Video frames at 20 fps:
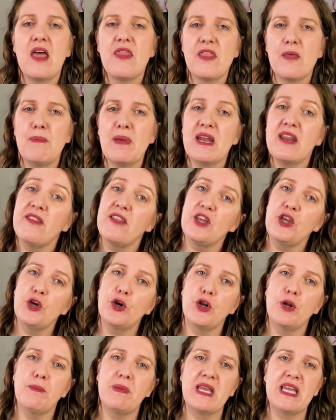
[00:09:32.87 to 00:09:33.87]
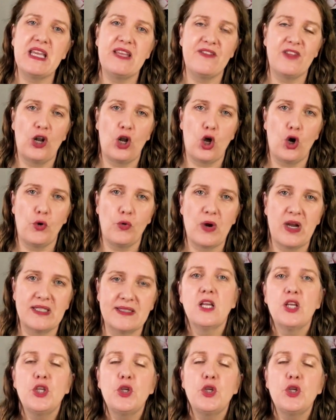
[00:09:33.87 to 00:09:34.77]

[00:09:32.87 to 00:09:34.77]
the better that you're going to be in the long run.